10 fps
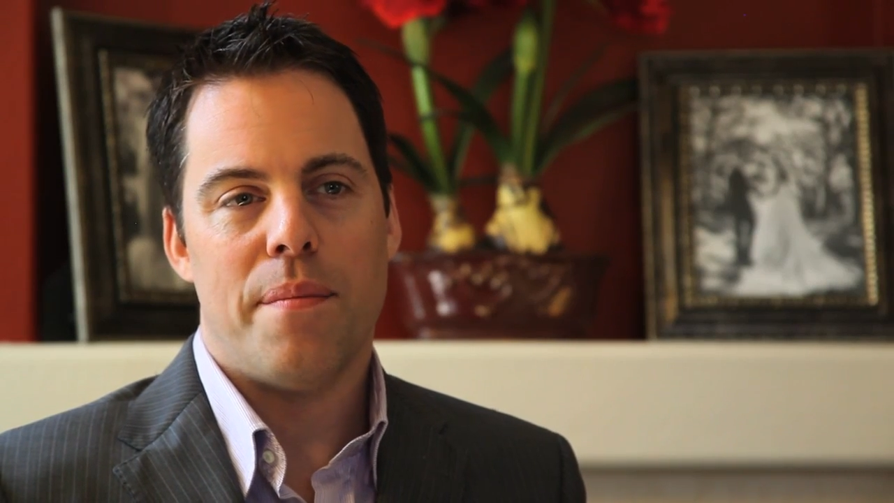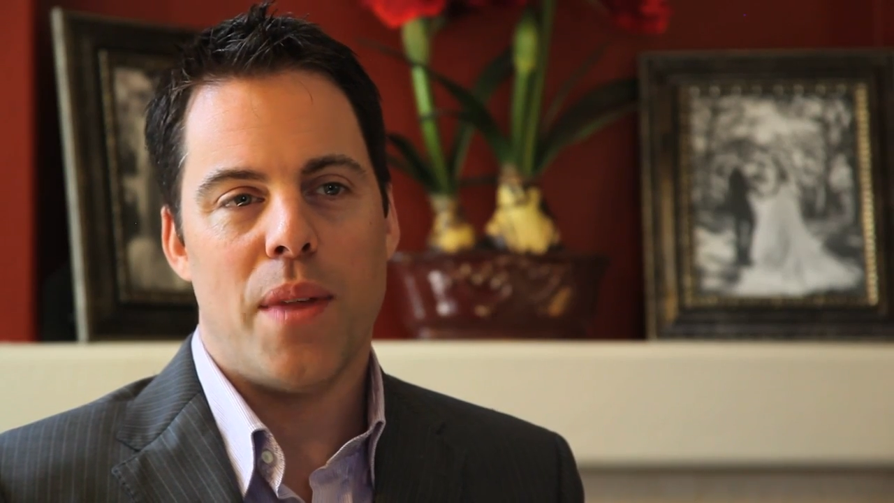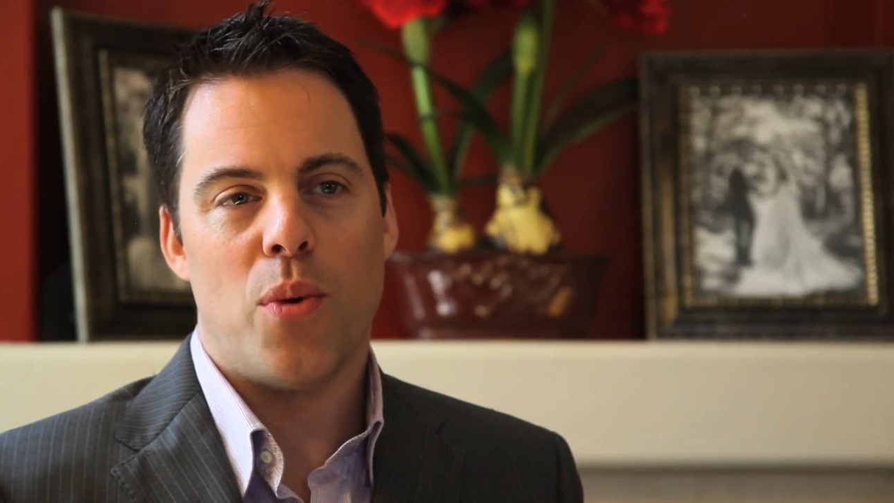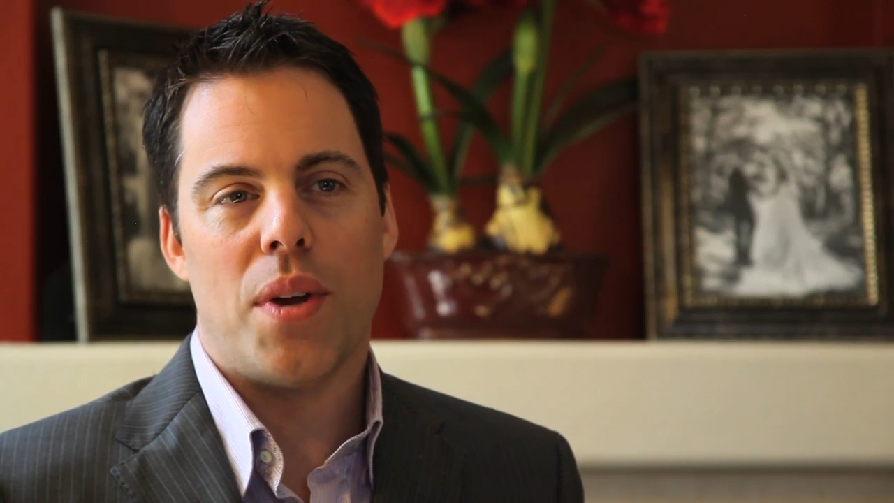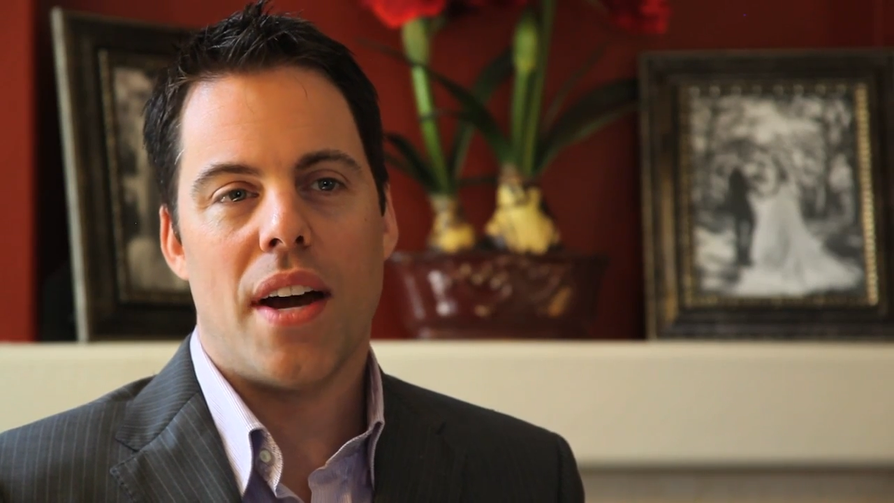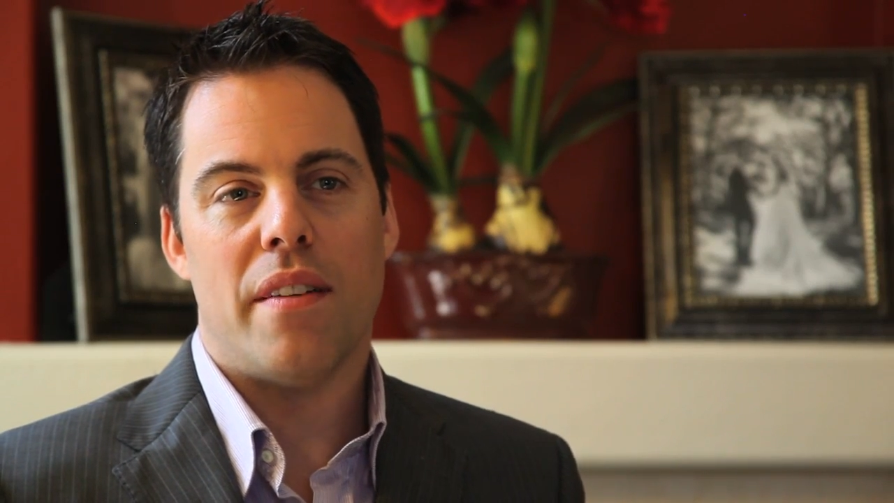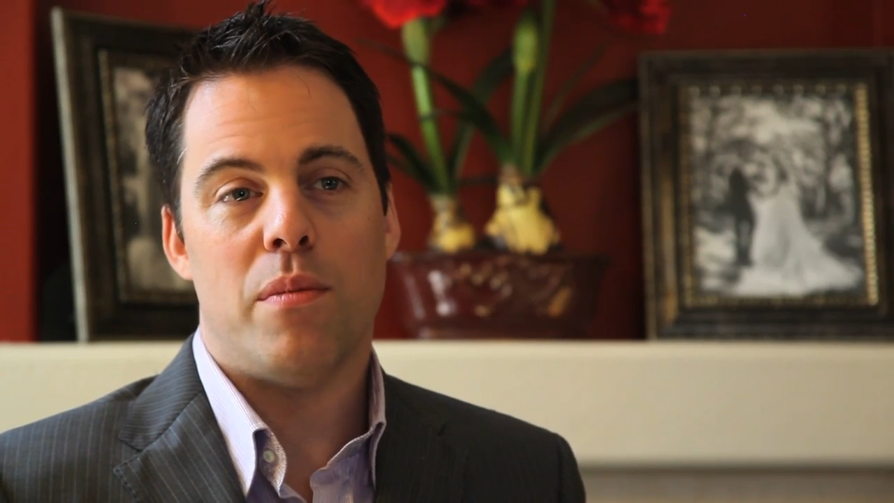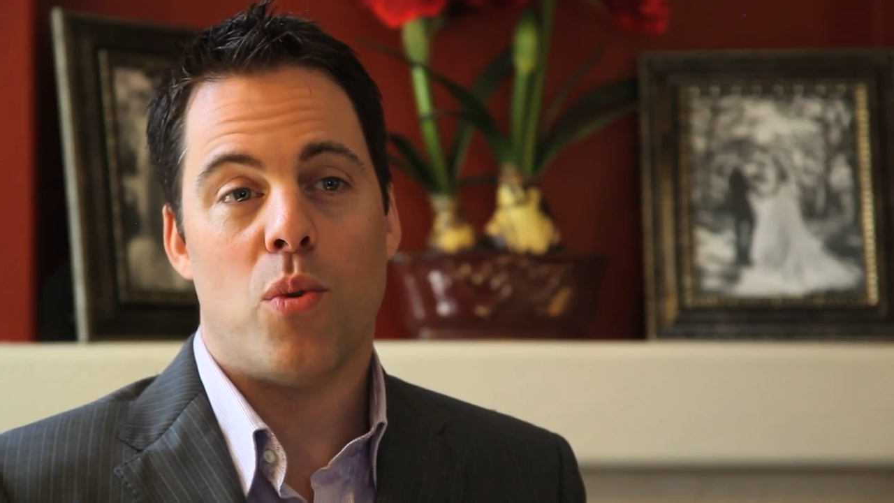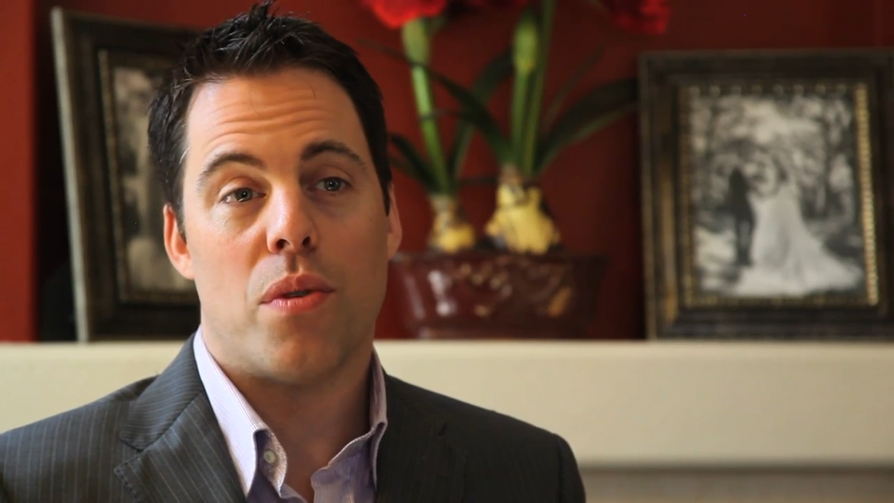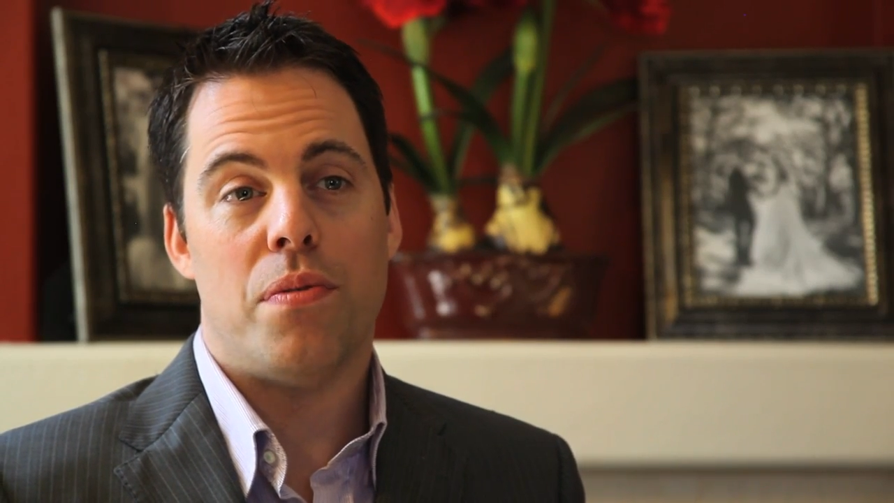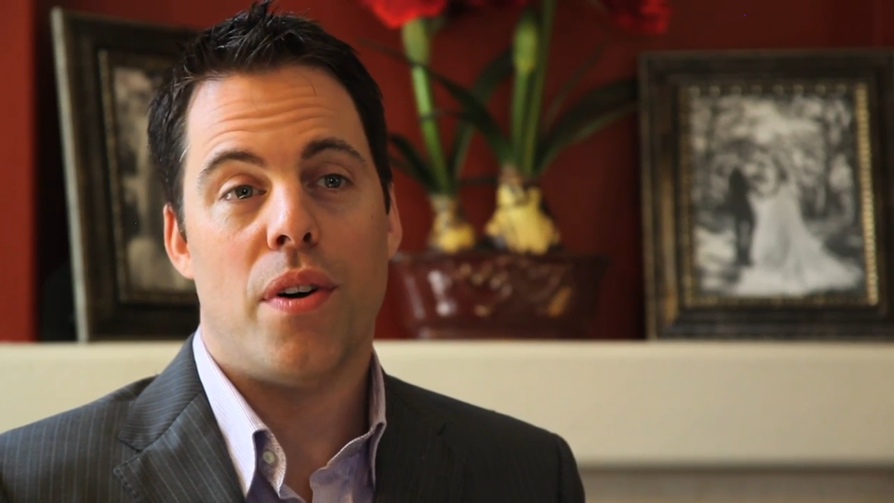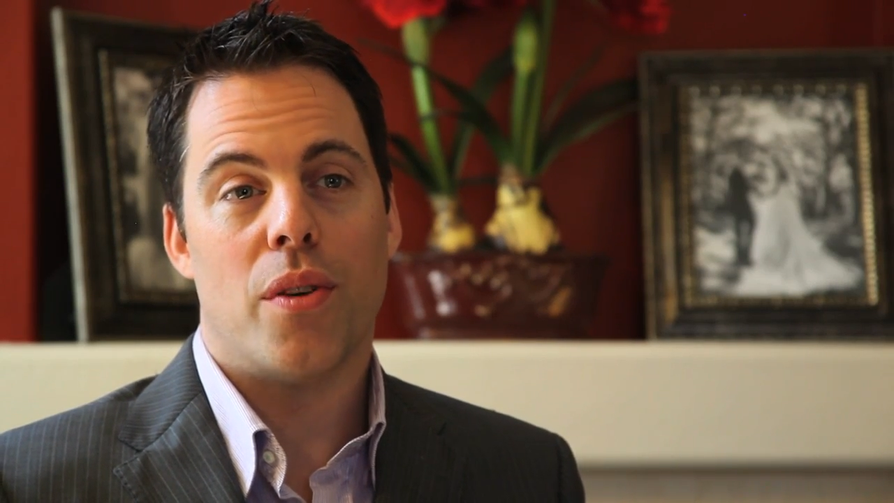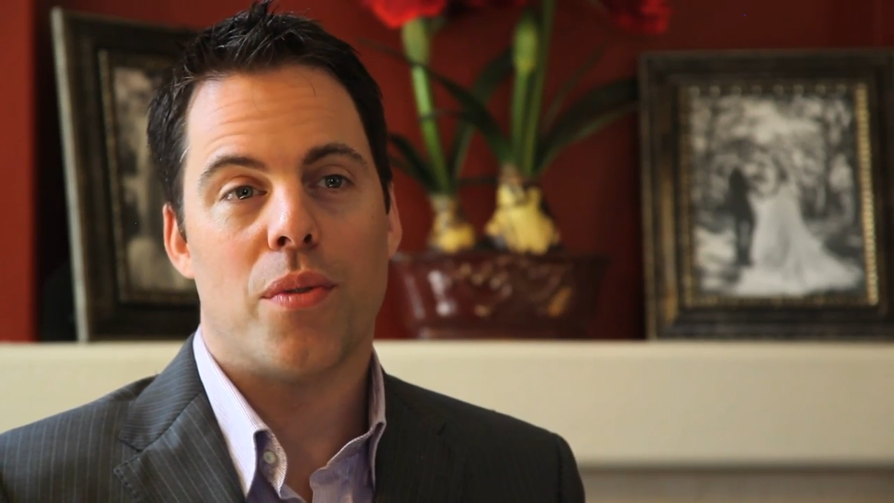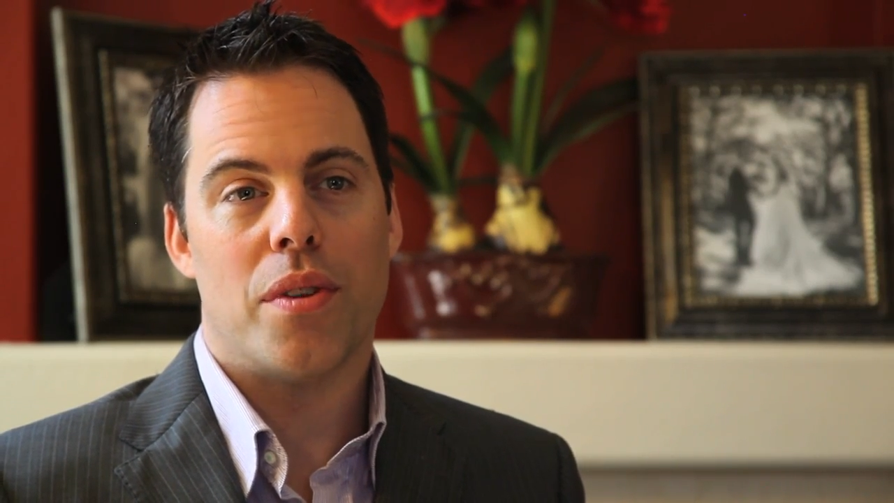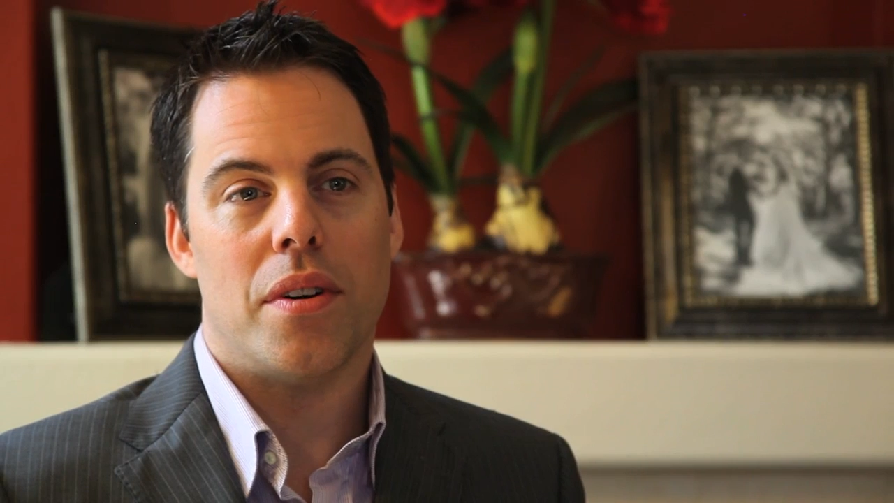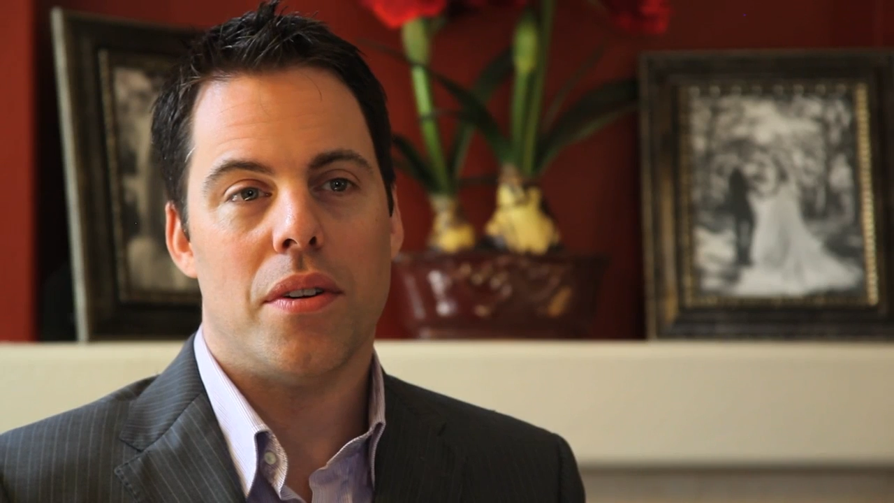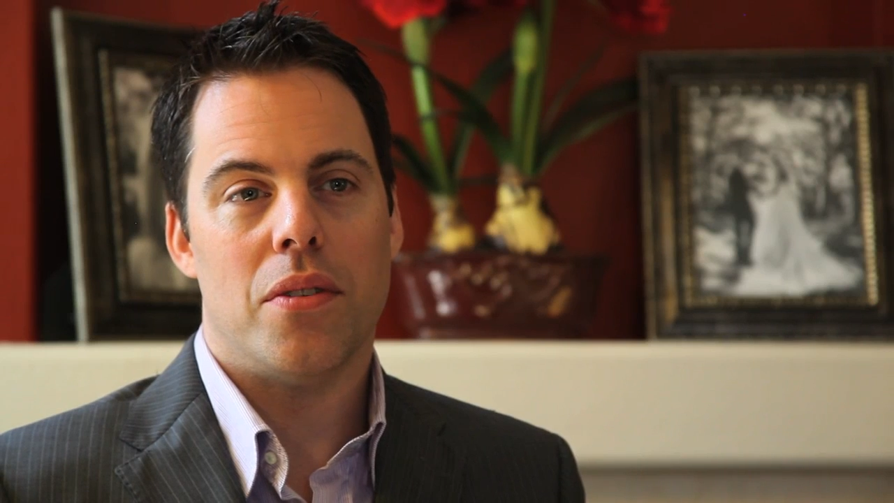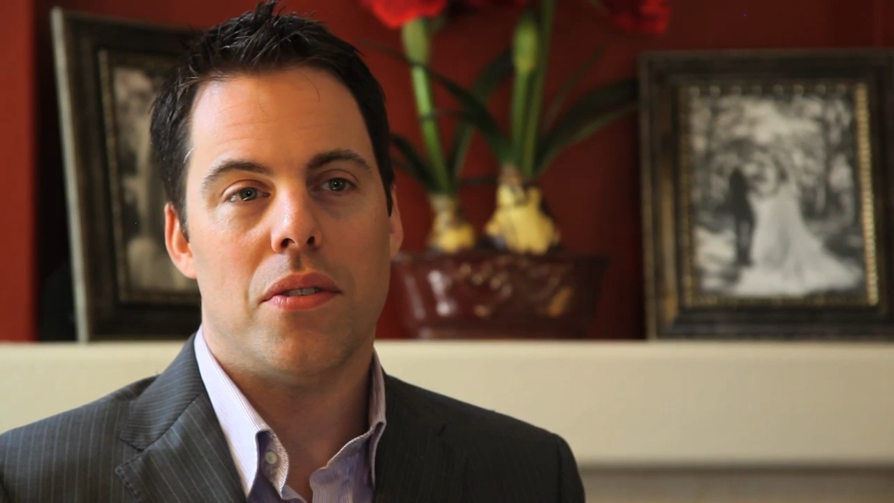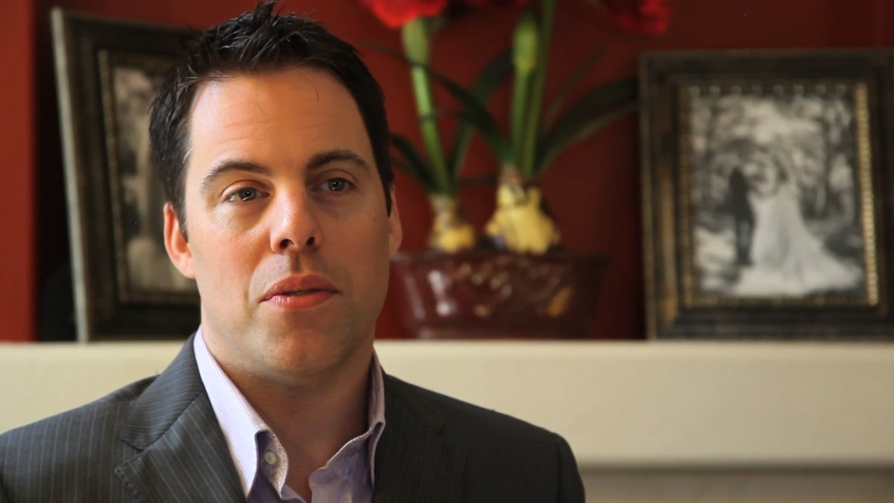they would have more fun with a